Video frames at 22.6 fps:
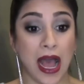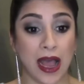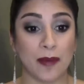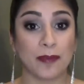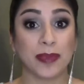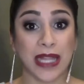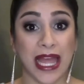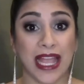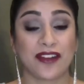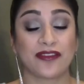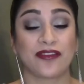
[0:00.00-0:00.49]

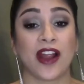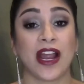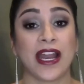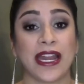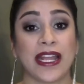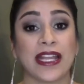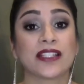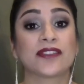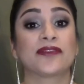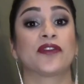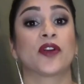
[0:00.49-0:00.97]
Black
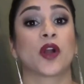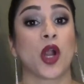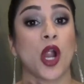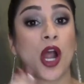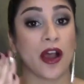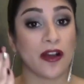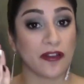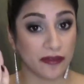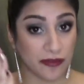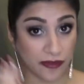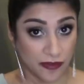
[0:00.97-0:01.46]
Friday is
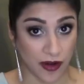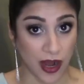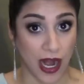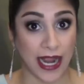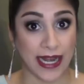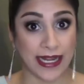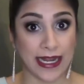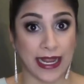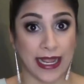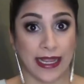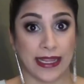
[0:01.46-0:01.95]
for
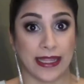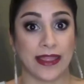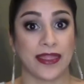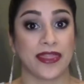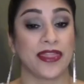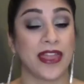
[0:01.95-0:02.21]
Friday.